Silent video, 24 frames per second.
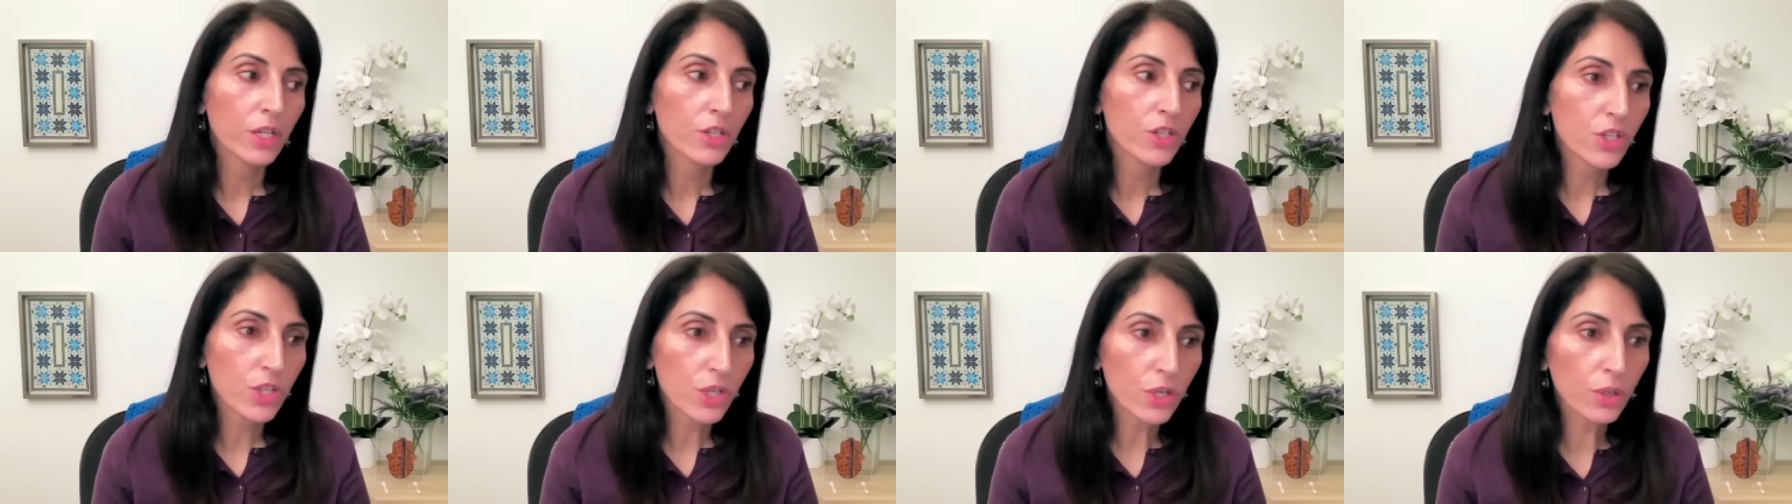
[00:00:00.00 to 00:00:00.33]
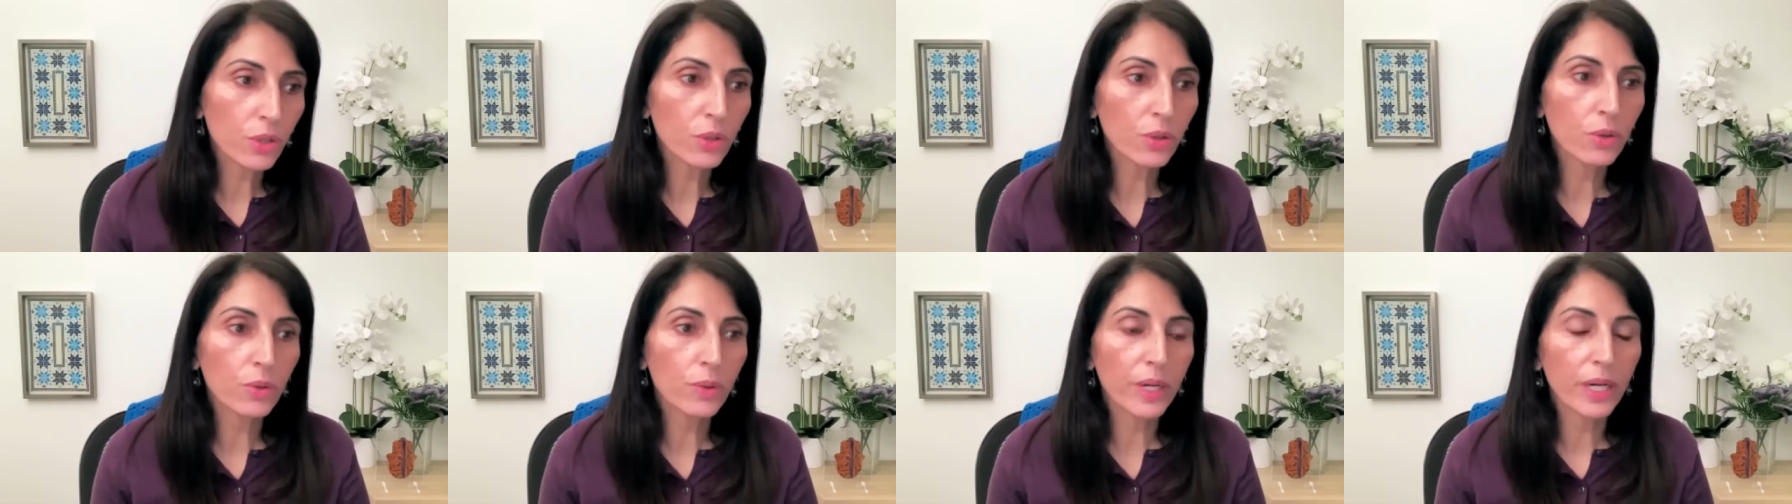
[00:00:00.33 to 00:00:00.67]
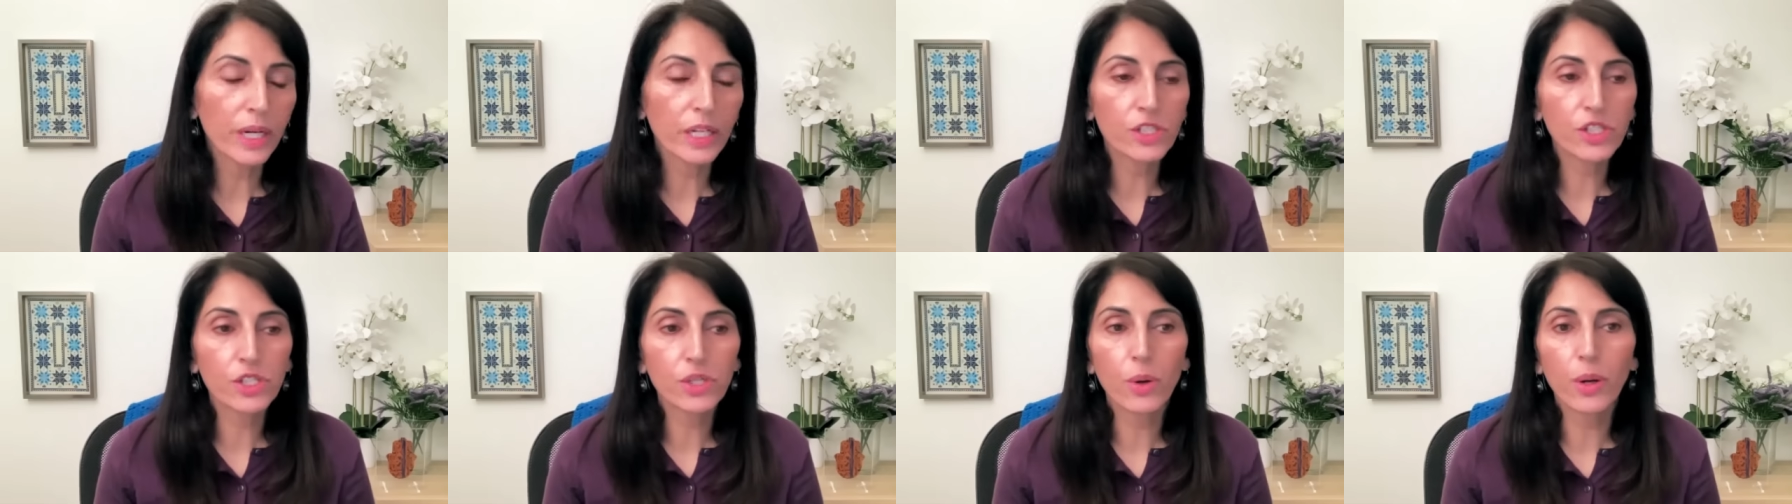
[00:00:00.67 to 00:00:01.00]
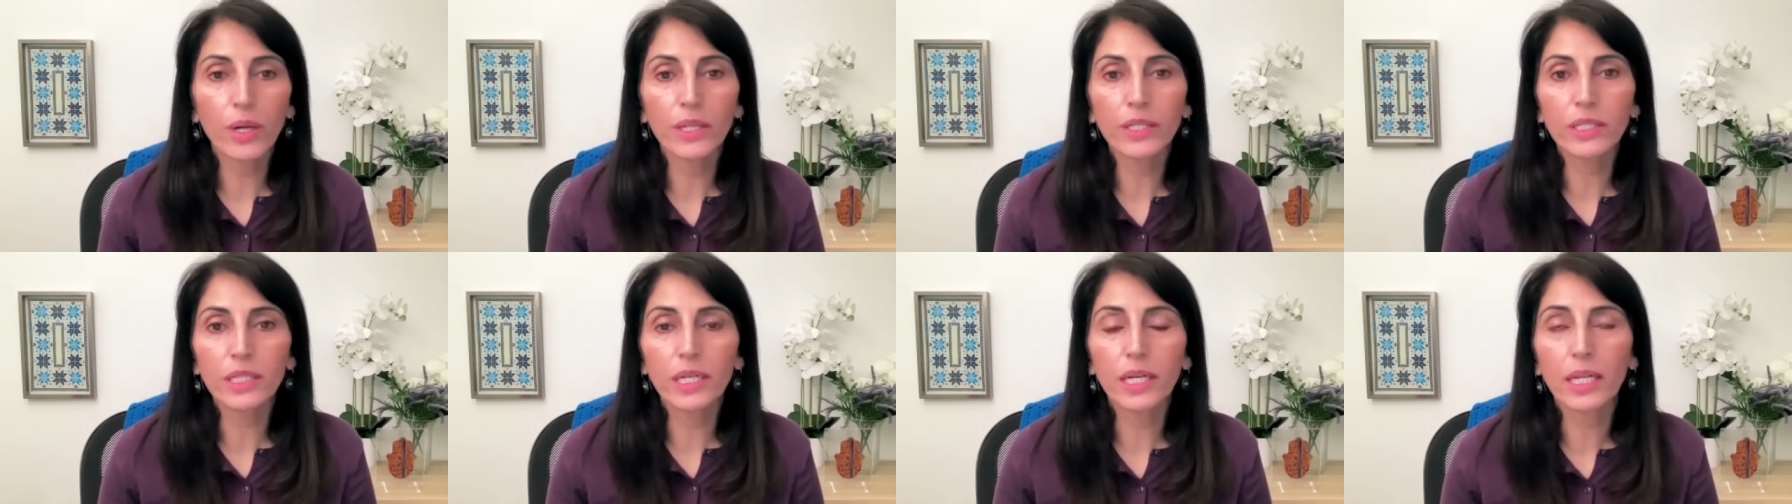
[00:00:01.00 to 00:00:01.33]
Two, it's
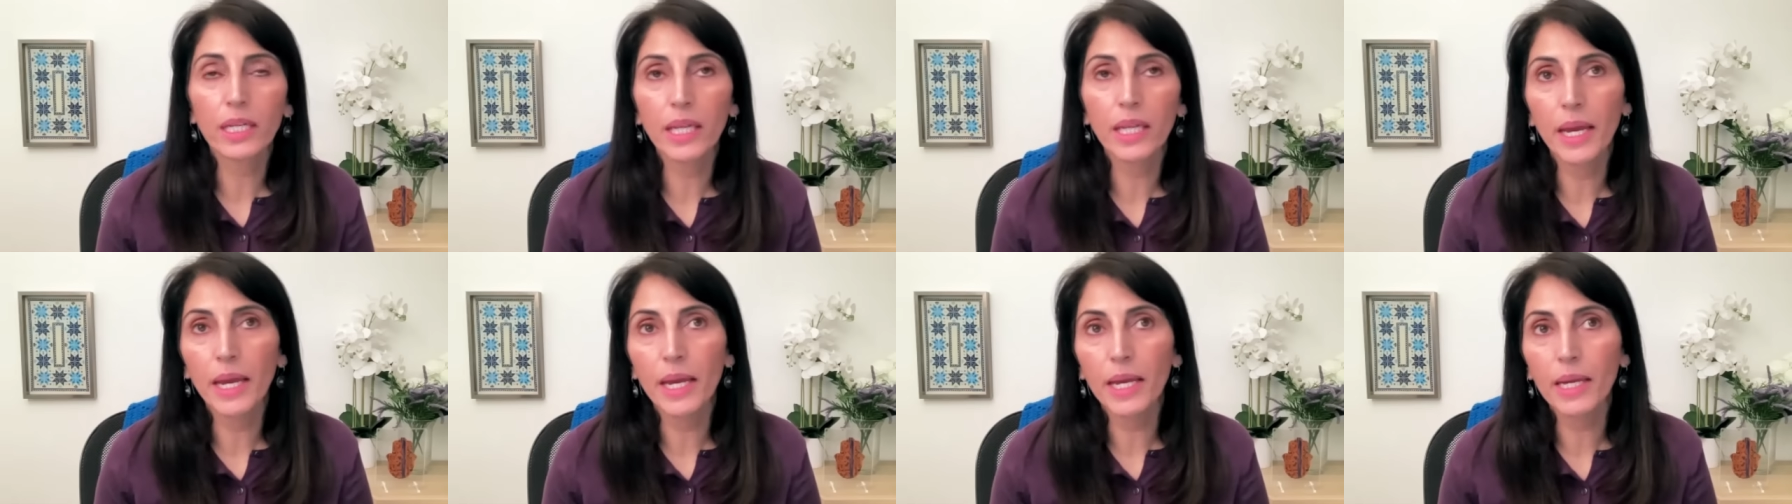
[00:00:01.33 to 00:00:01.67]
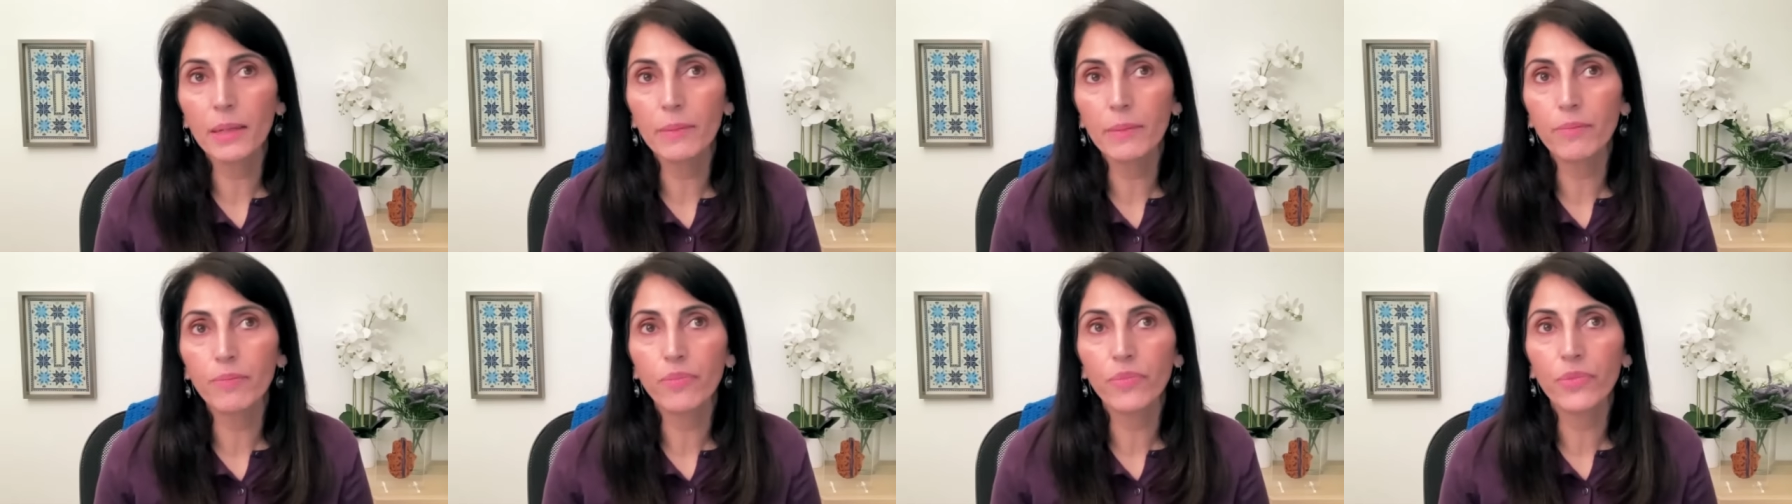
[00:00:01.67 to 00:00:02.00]
going to claim